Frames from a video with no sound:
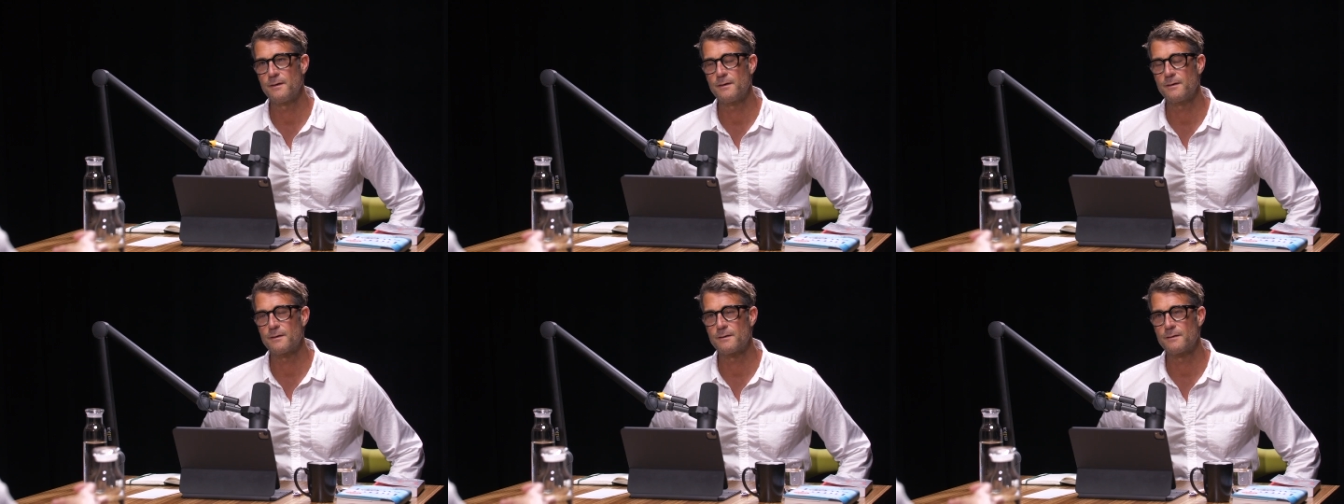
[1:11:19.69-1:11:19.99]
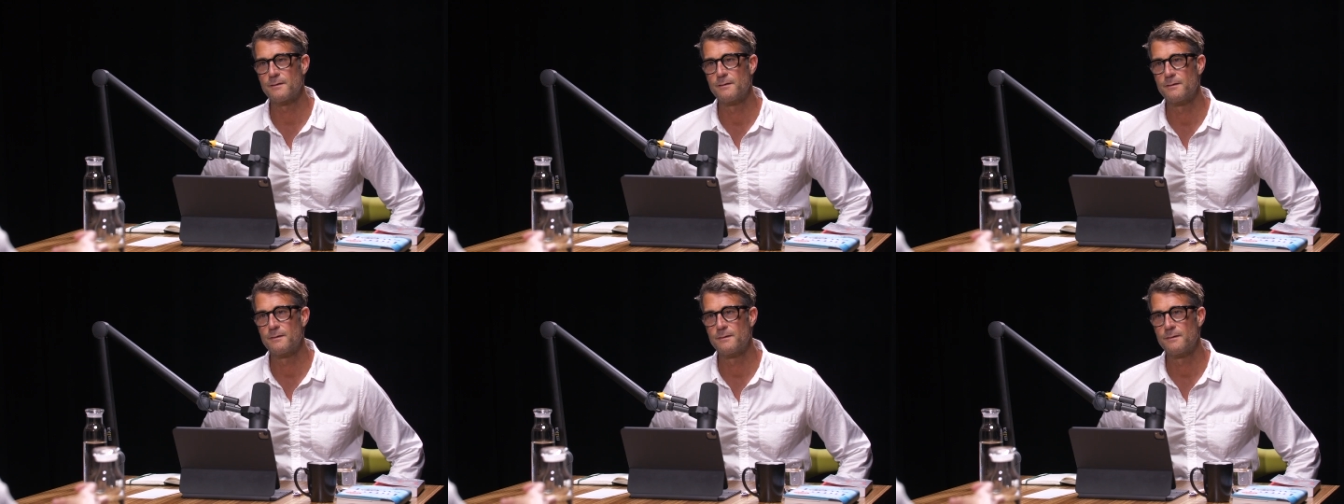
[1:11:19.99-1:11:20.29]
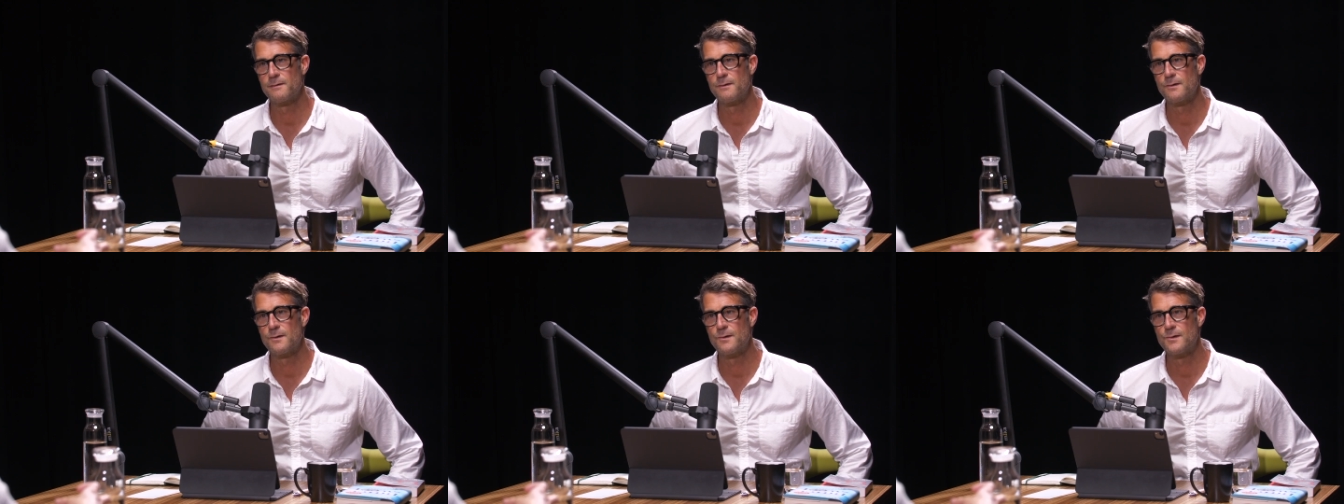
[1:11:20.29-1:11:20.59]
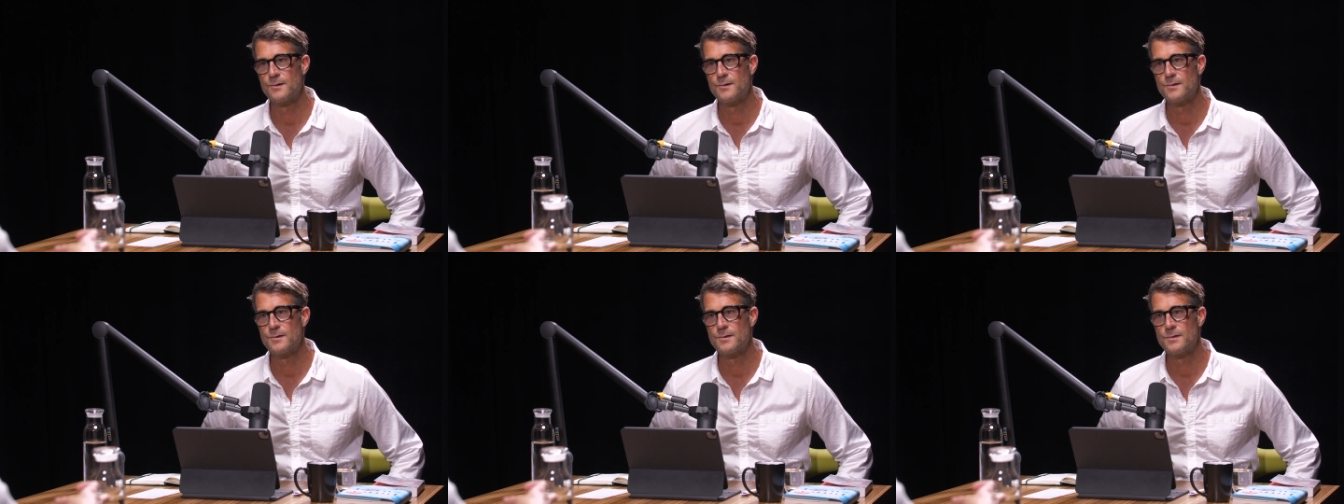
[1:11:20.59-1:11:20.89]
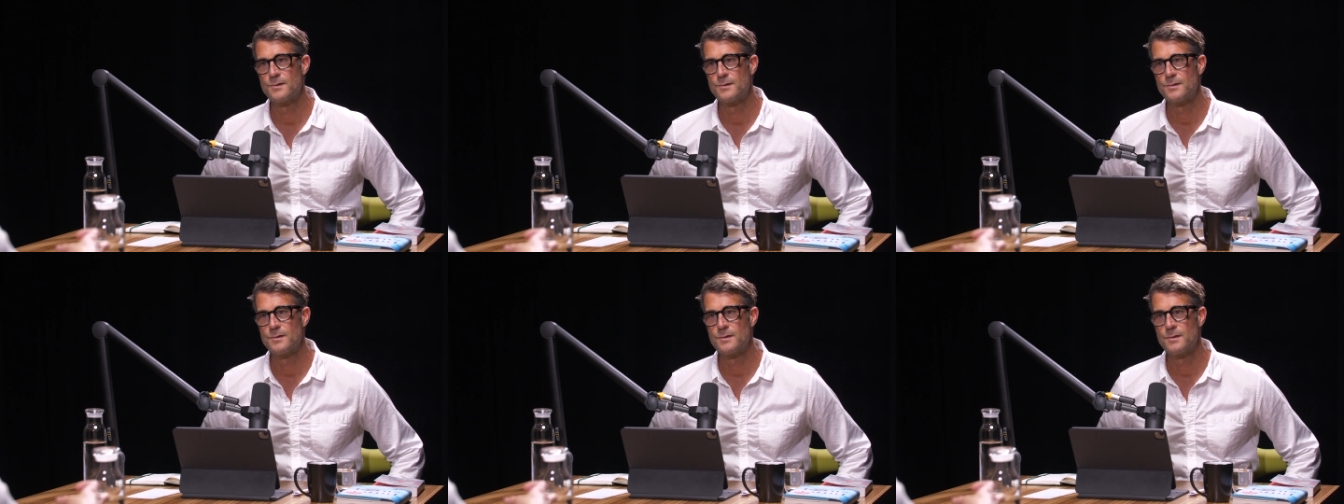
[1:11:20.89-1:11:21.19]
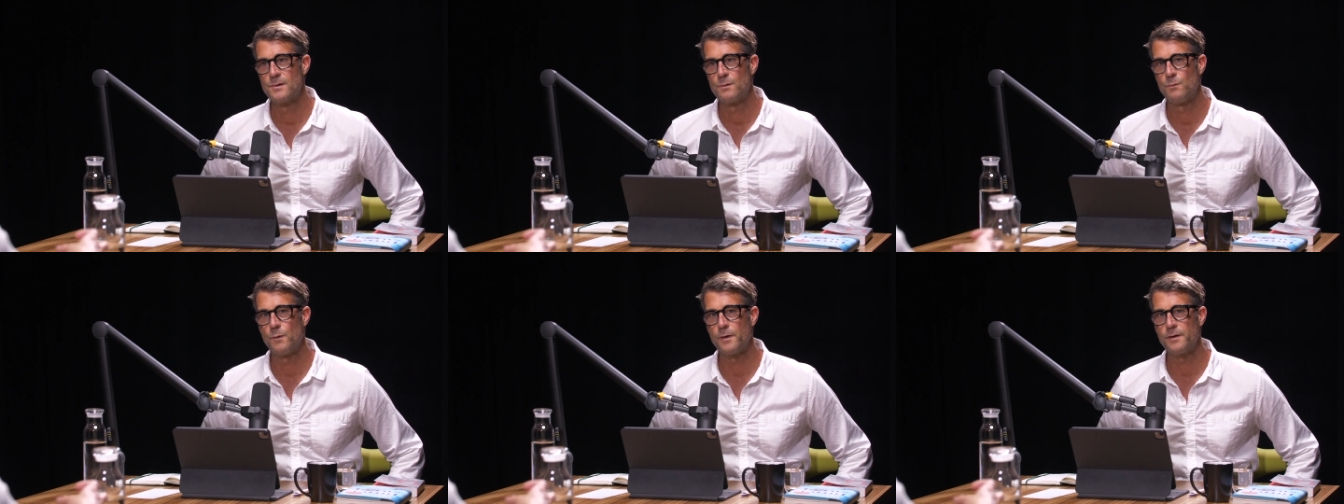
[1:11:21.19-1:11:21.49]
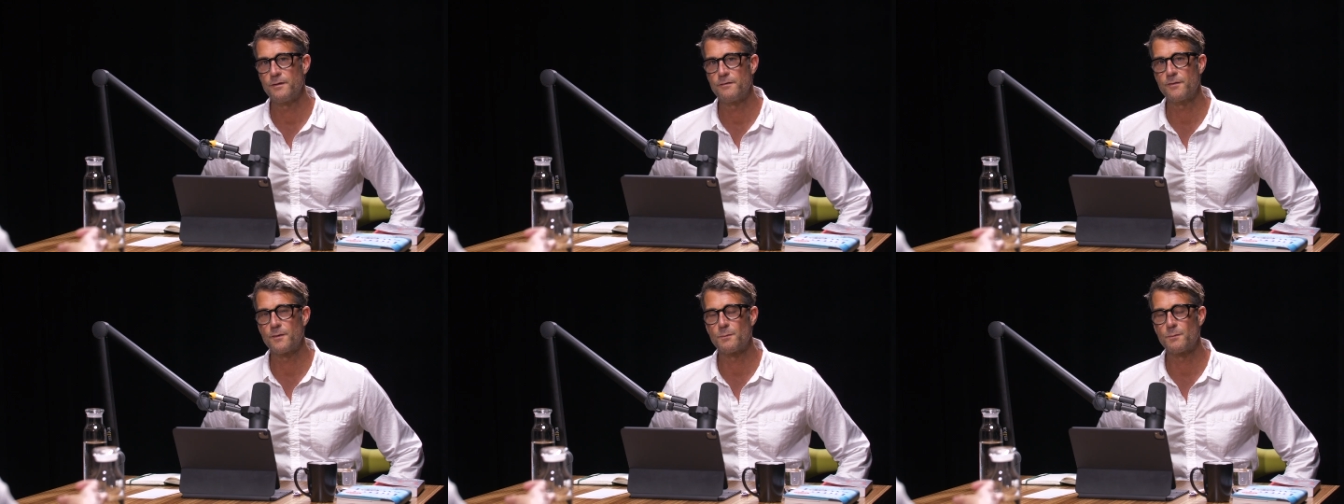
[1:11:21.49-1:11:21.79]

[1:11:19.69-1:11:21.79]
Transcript: Yeah. Right. So what think, is